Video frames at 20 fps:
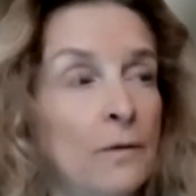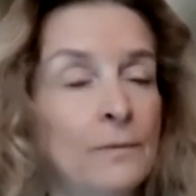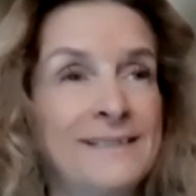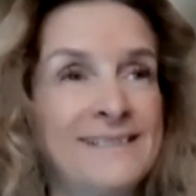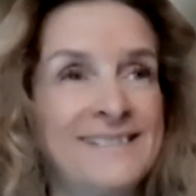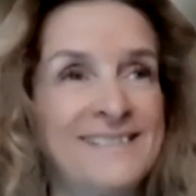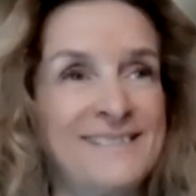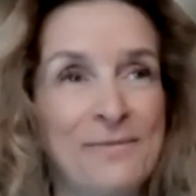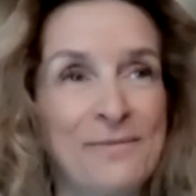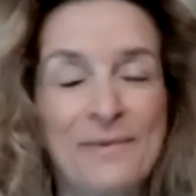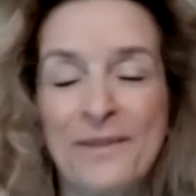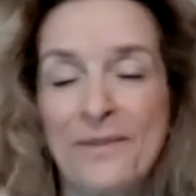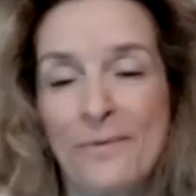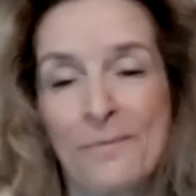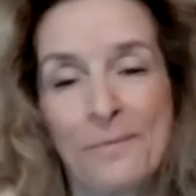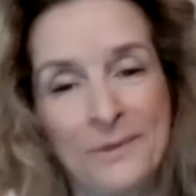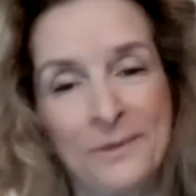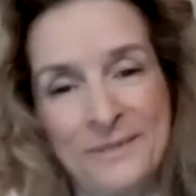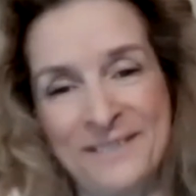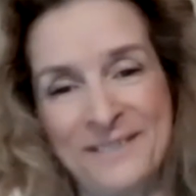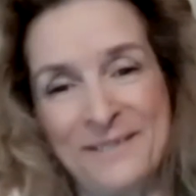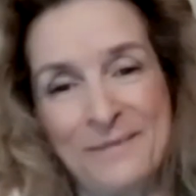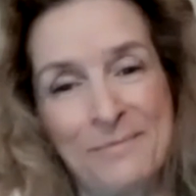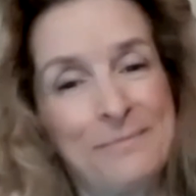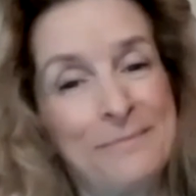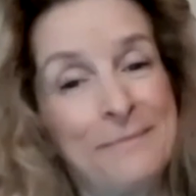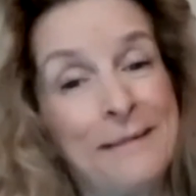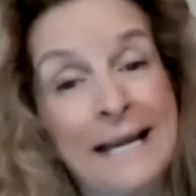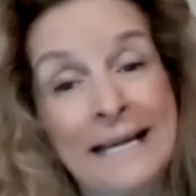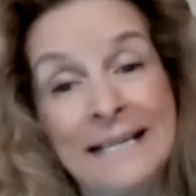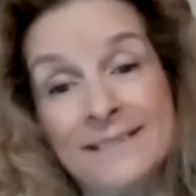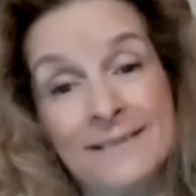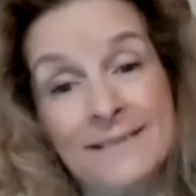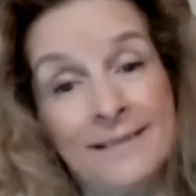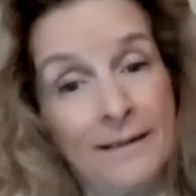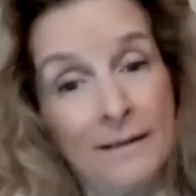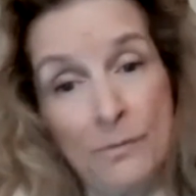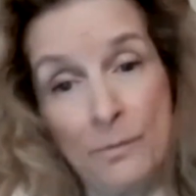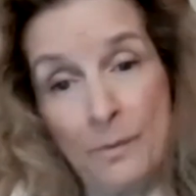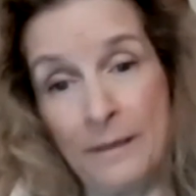with some of the most
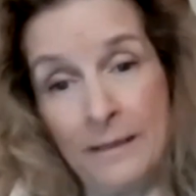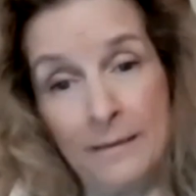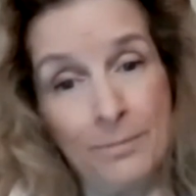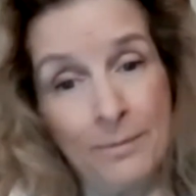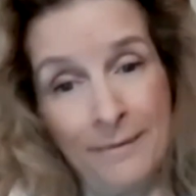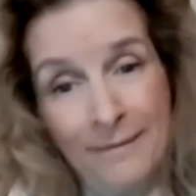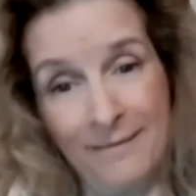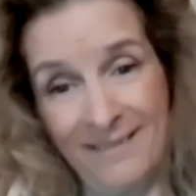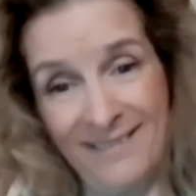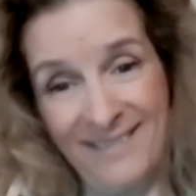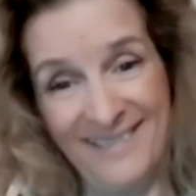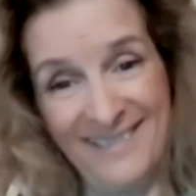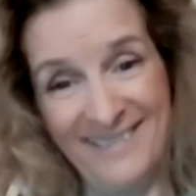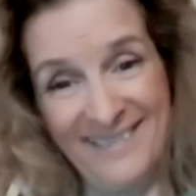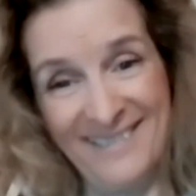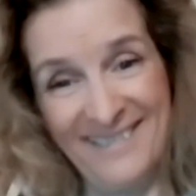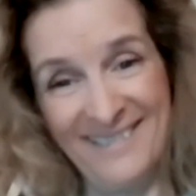amazing people.